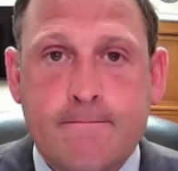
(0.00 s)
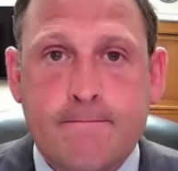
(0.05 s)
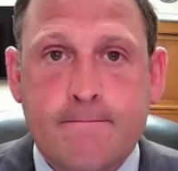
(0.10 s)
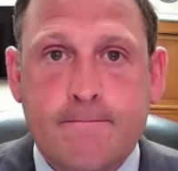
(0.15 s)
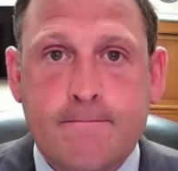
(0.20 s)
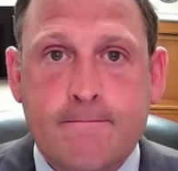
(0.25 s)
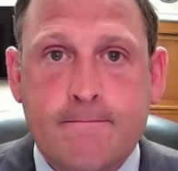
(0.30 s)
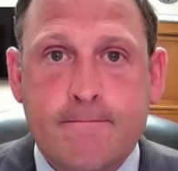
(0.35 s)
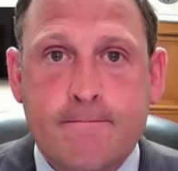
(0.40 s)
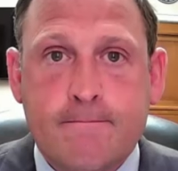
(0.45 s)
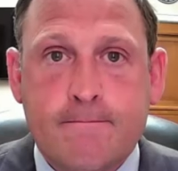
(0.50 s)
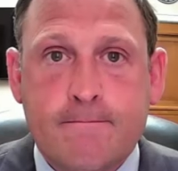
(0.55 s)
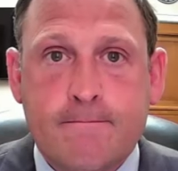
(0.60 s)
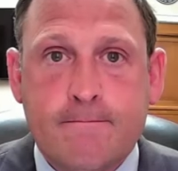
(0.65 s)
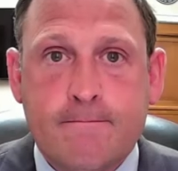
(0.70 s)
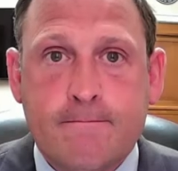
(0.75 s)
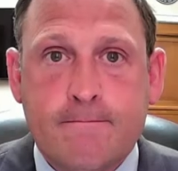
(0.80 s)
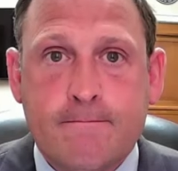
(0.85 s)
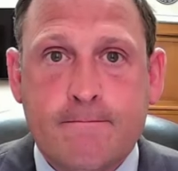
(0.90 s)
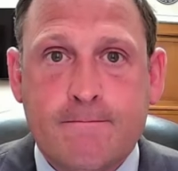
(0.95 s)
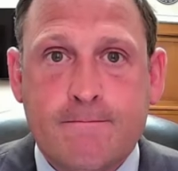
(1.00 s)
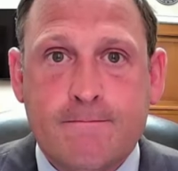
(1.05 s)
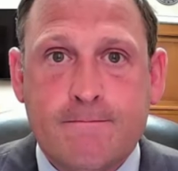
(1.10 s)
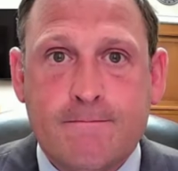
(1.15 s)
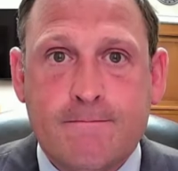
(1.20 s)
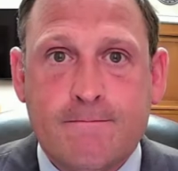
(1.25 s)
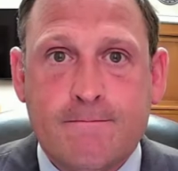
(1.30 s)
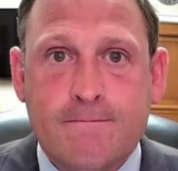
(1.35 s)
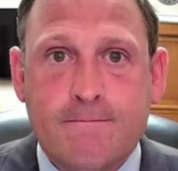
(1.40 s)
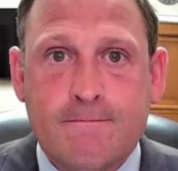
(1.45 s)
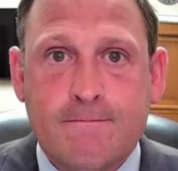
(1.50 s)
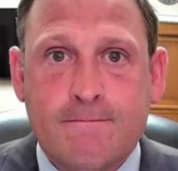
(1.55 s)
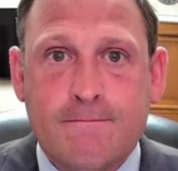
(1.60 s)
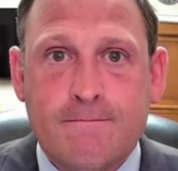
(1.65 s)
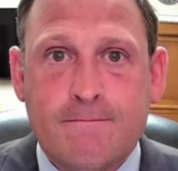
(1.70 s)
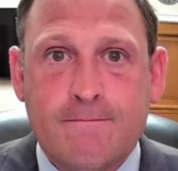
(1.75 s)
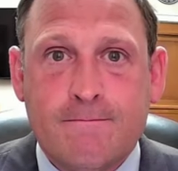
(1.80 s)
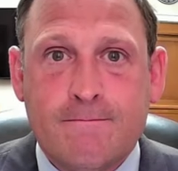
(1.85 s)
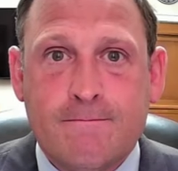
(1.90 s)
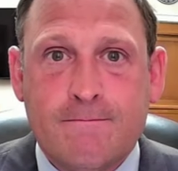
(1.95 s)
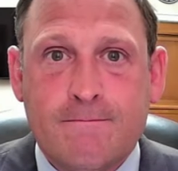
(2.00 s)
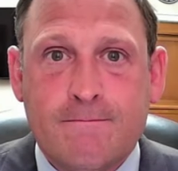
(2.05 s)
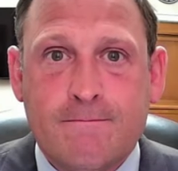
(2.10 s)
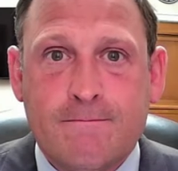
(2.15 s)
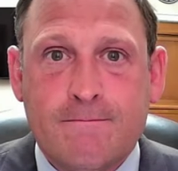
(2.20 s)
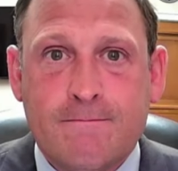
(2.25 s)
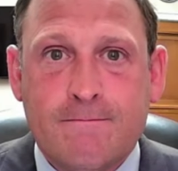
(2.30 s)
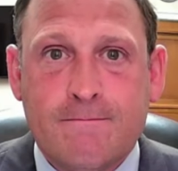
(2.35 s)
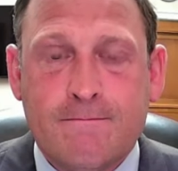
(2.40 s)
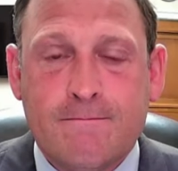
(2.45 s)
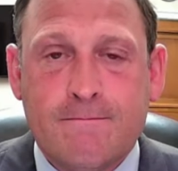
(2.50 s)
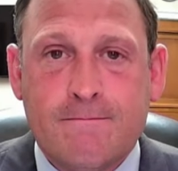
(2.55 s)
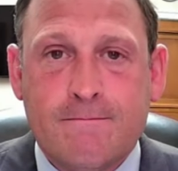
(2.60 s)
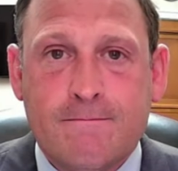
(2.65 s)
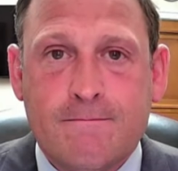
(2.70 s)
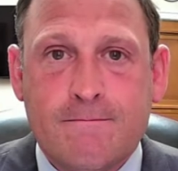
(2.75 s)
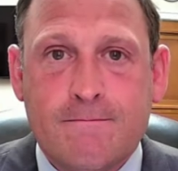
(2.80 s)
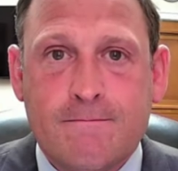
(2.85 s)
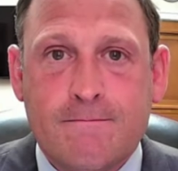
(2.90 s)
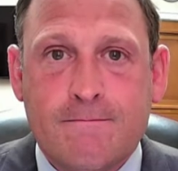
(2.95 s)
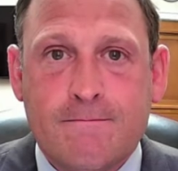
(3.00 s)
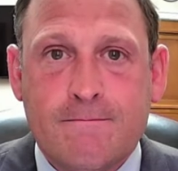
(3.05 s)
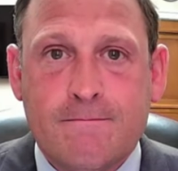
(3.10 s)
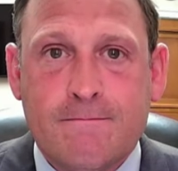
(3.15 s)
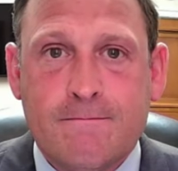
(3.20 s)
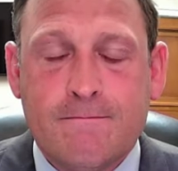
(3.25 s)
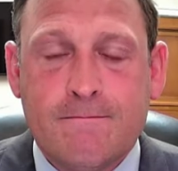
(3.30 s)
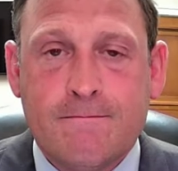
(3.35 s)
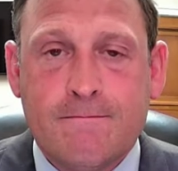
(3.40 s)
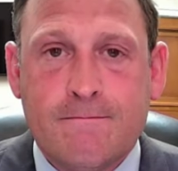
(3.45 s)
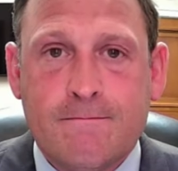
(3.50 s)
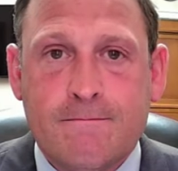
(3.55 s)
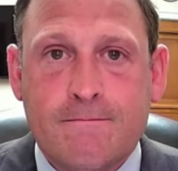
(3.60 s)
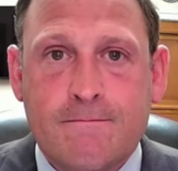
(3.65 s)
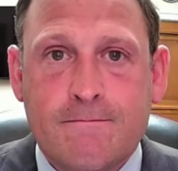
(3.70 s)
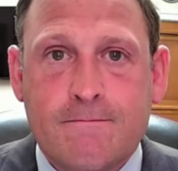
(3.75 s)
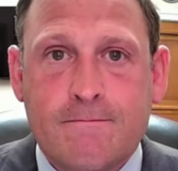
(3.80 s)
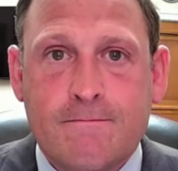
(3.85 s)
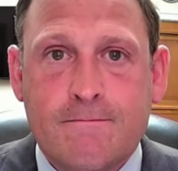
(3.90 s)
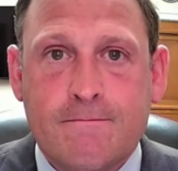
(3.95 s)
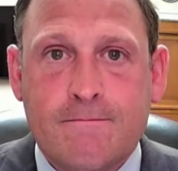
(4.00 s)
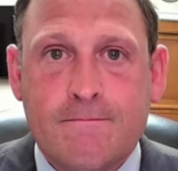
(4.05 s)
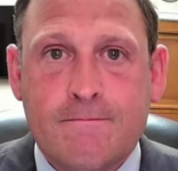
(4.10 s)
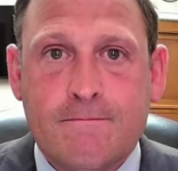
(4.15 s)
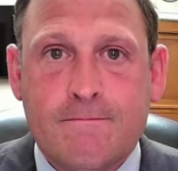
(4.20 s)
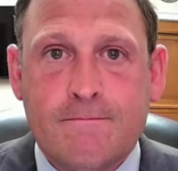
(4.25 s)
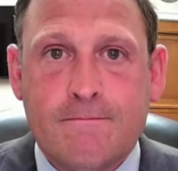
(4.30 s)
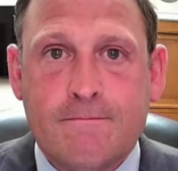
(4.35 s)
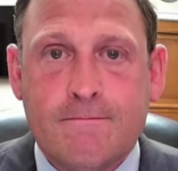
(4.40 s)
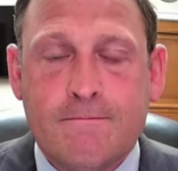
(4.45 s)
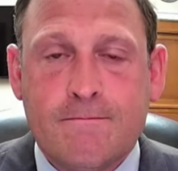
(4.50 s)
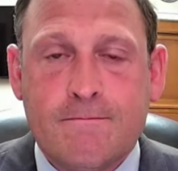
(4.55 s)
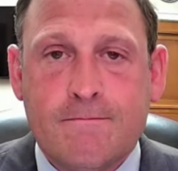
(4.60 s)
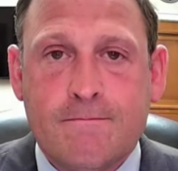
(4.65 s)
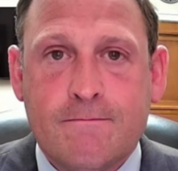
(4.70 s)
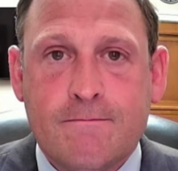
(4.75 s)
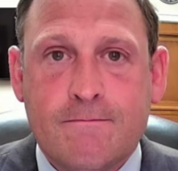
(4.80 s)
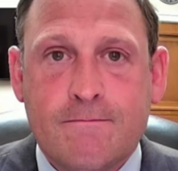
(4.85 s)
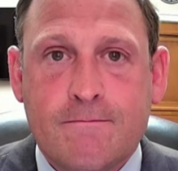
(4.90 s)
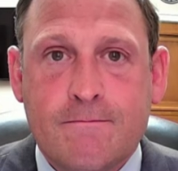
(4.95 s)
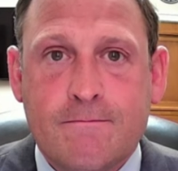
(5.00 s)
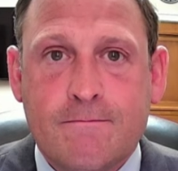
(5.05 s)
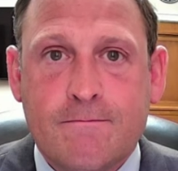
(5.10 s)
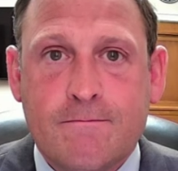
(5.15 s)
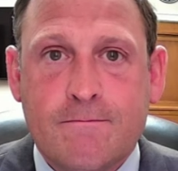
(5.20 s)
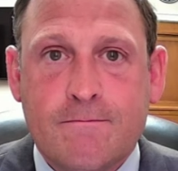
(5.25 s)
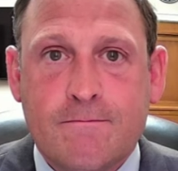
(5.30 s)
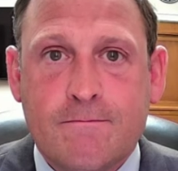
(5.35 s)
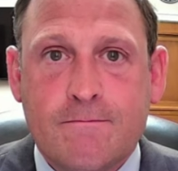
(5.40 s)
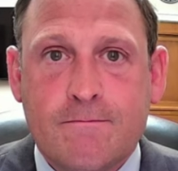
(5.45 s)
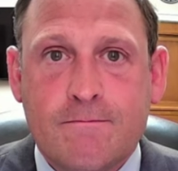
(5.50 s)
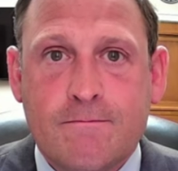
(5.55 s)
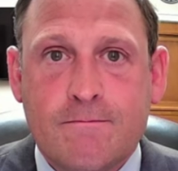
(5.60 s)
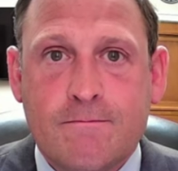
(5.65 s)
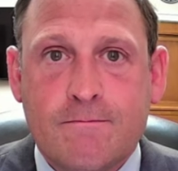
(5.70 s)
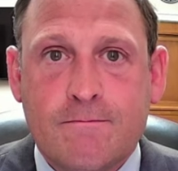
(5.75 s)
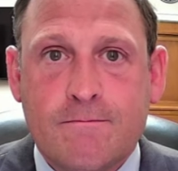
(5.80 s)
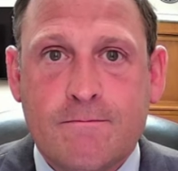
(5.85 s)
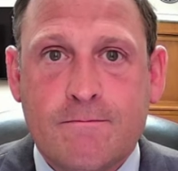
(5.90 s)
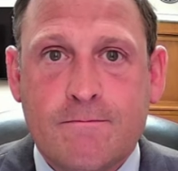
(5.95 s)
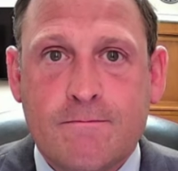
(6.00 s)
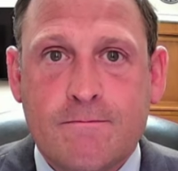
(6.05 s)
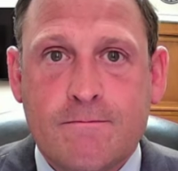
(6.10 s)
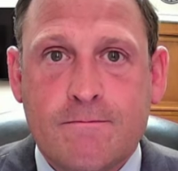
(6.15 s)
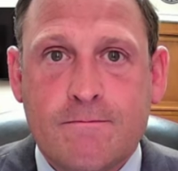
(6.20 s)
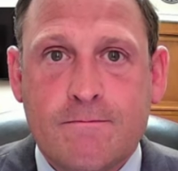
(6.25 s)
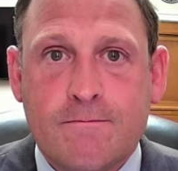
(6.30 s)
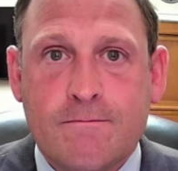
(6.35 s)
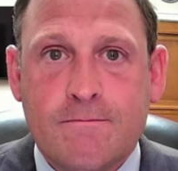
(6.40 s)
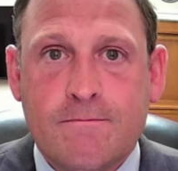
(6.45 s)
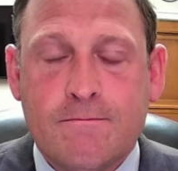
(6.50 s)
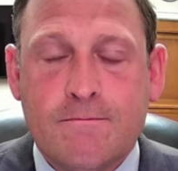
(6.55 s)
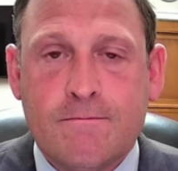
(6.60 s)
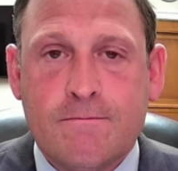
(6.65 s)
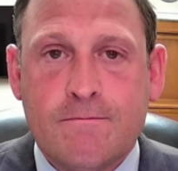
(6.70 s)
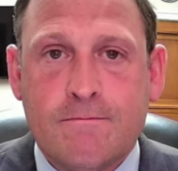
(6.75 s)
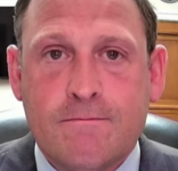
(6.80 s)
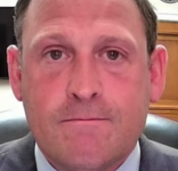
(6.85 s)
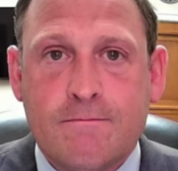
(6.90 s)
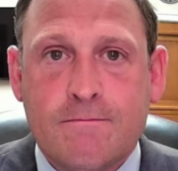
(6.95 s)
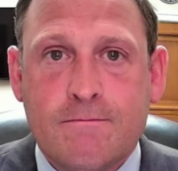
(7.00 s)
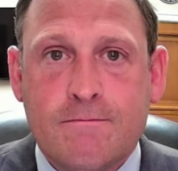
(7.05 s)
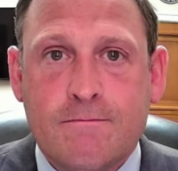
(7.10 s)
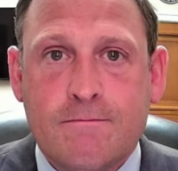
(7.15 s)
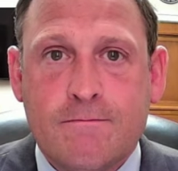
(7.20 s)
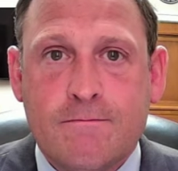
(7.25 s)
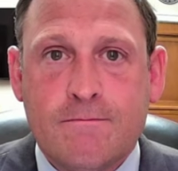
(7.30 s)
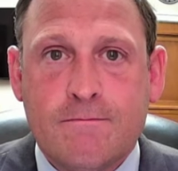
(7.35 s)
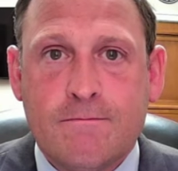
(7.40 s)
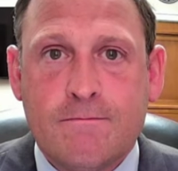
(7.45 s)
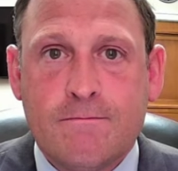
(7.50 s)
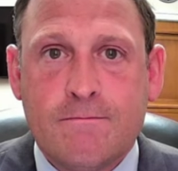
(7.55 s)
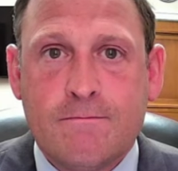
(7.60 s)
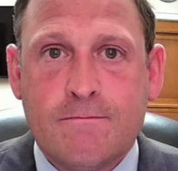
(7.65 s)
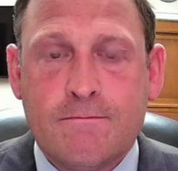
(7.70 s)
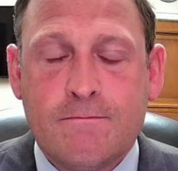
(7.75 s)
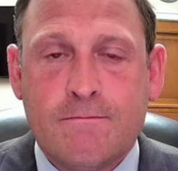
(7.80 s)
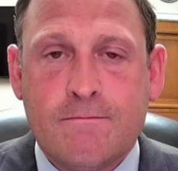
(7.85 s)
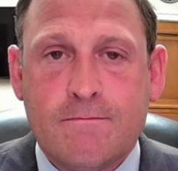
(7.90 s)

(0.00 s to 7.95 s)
(silent)